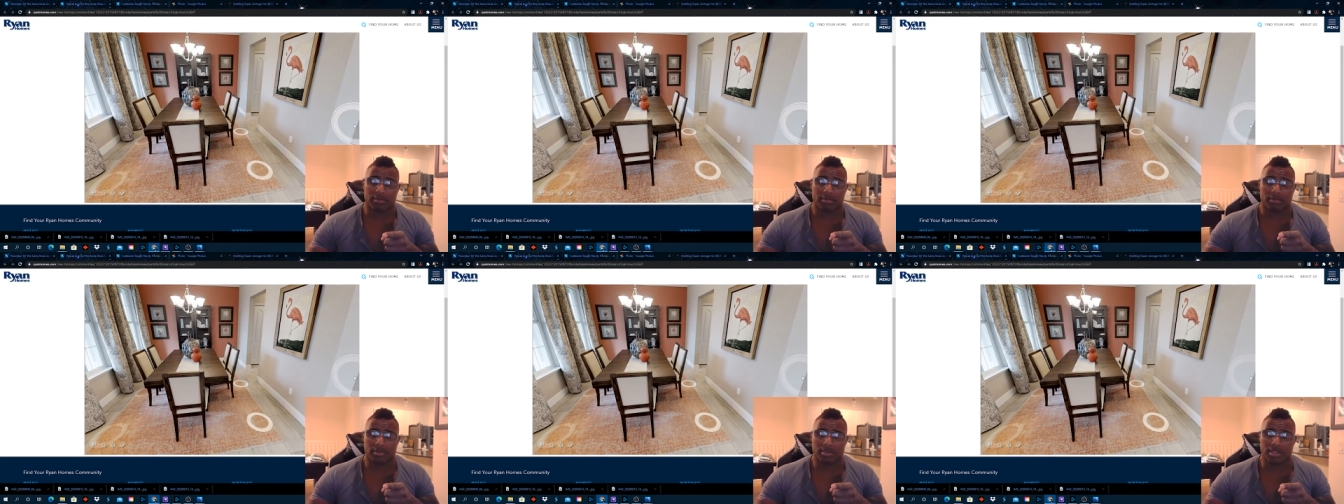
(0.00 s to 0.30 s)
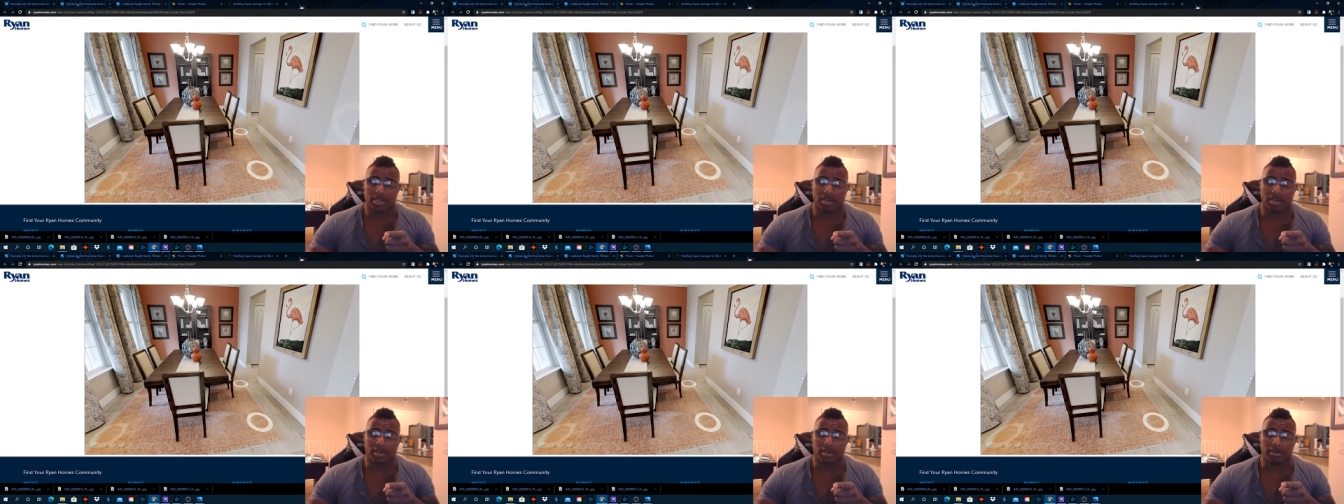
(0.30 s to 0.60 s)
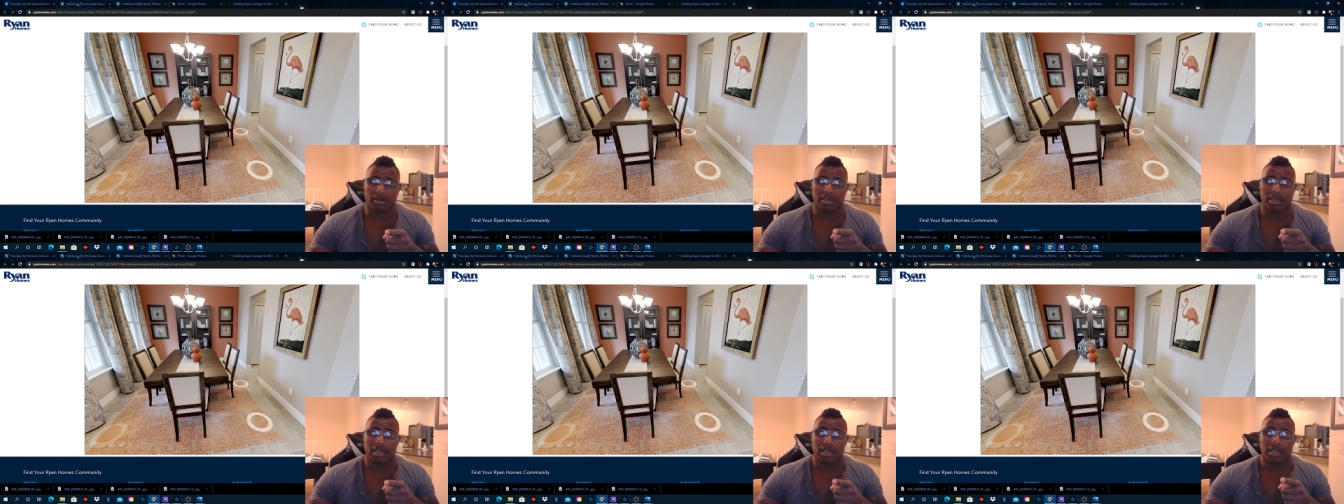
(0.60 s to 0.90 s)

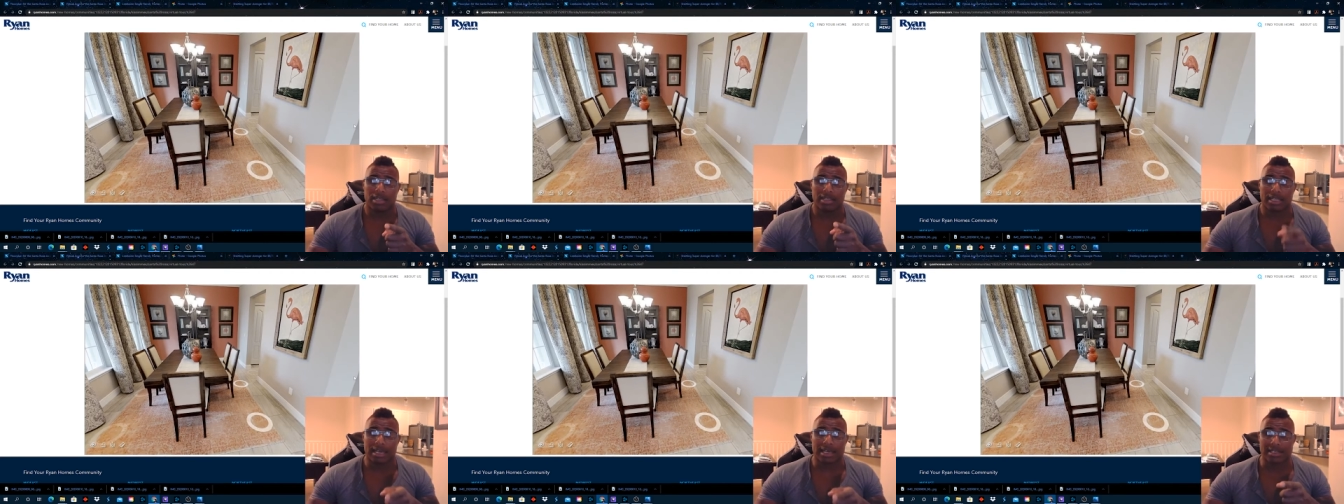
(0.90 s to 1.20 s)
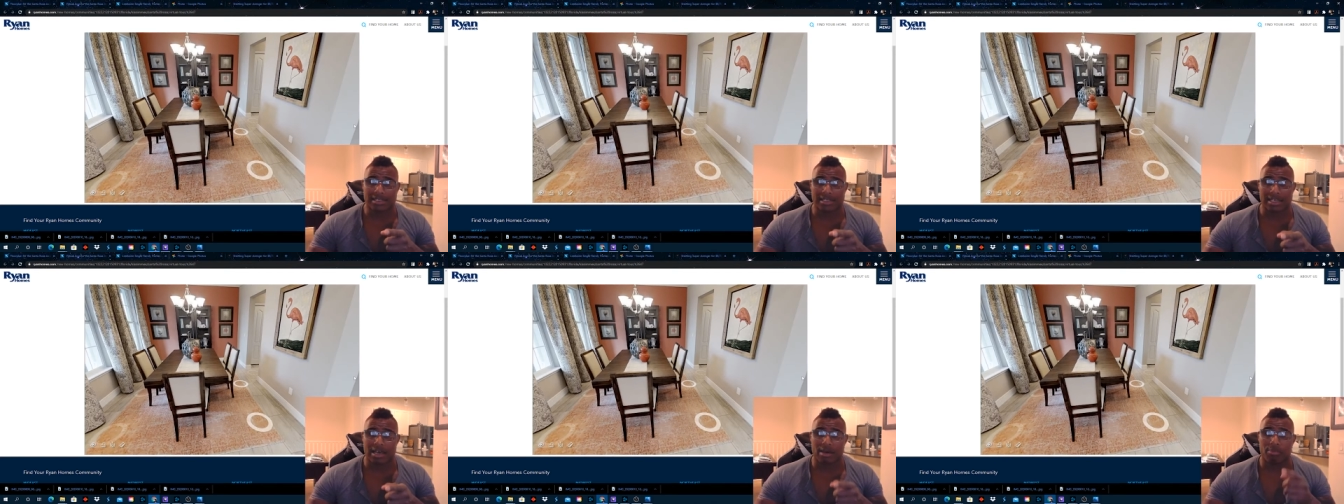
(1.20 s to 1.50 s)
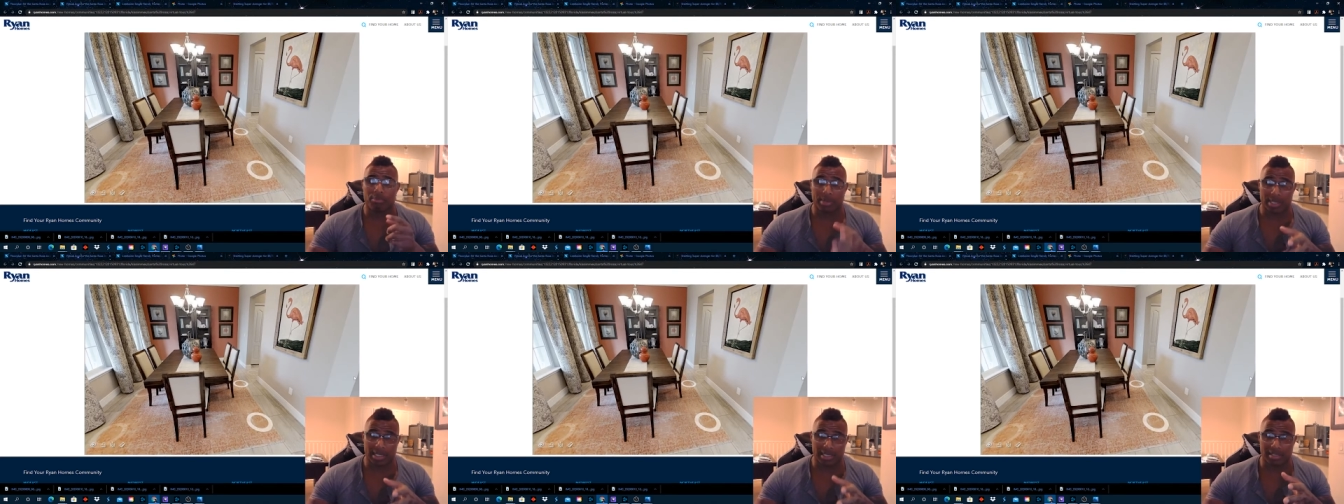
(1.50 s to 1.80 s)
So that is how
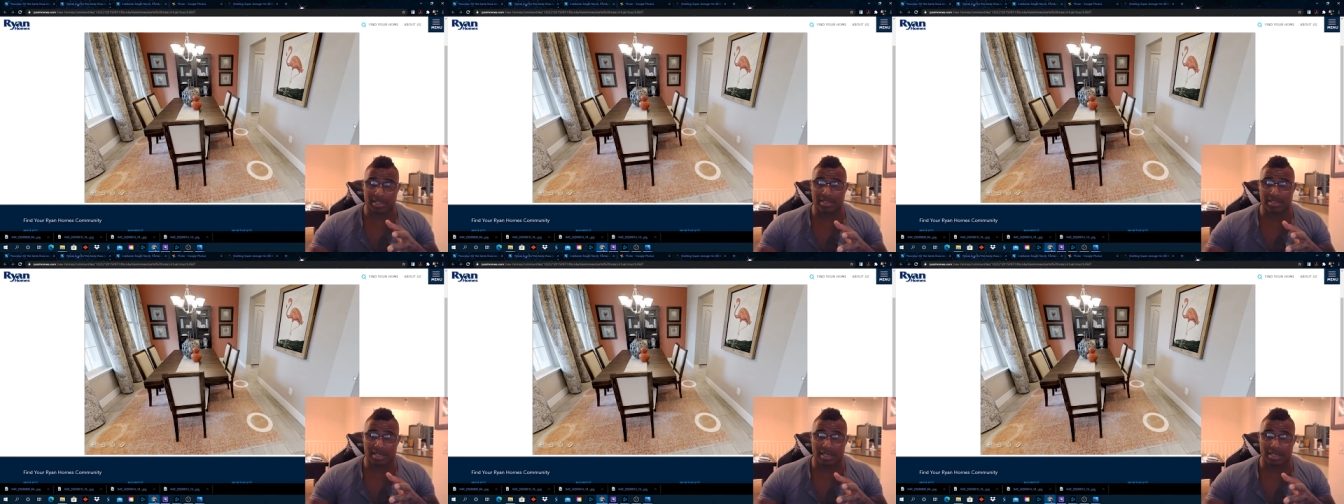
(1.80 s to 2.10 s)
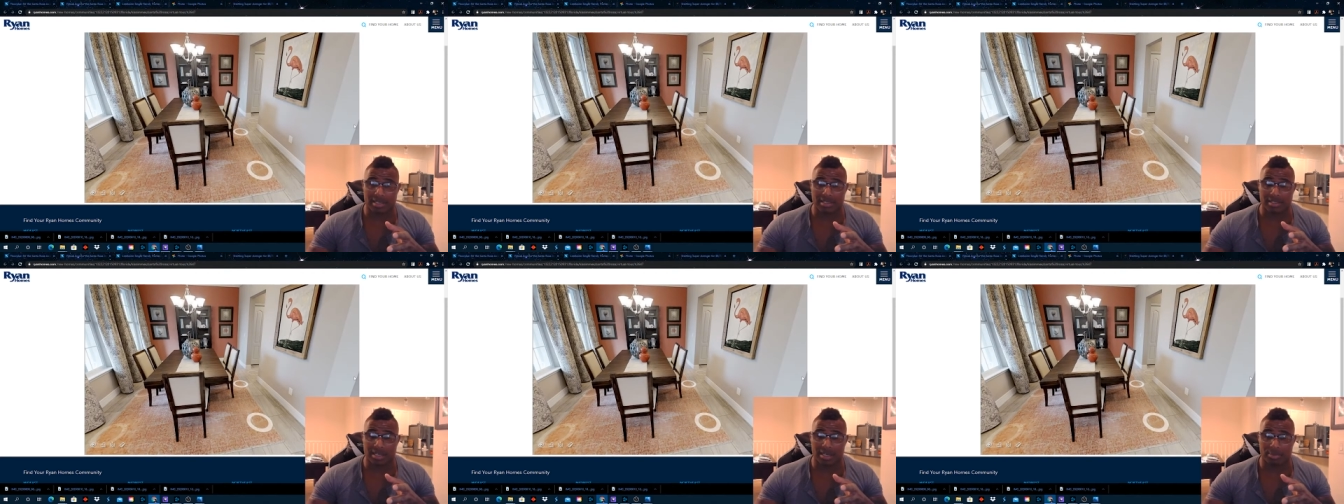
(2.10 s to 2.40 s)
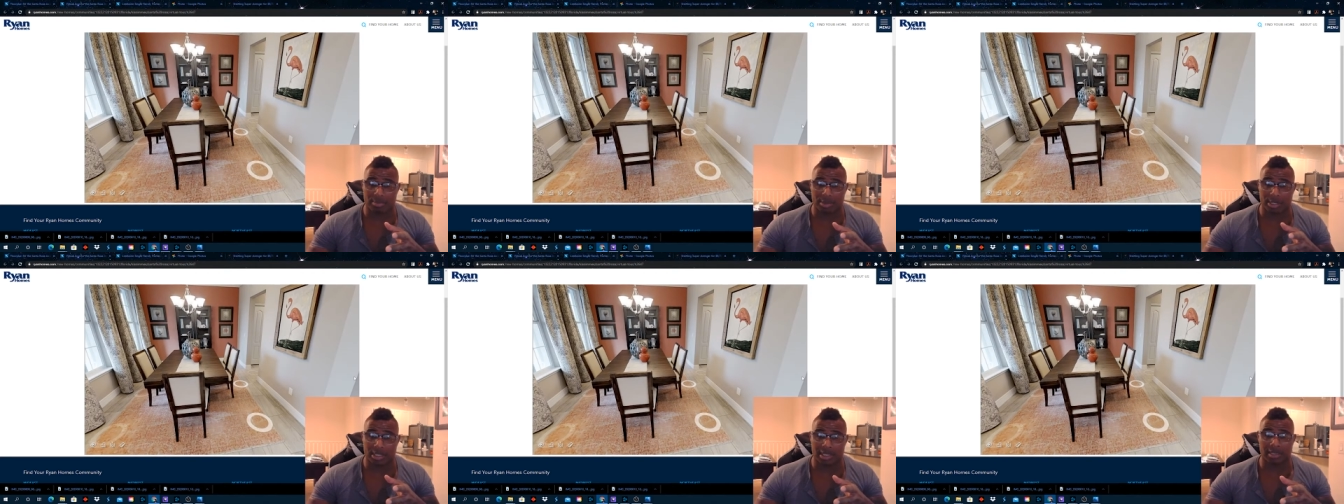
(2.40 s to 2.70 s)
big the study's going to
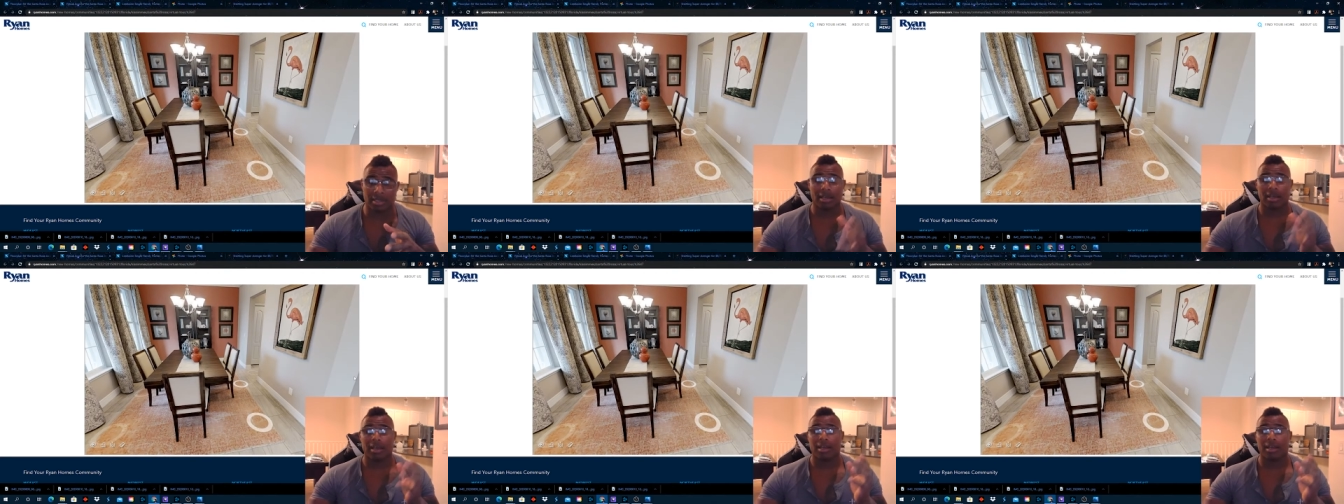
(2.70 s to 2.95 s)
be.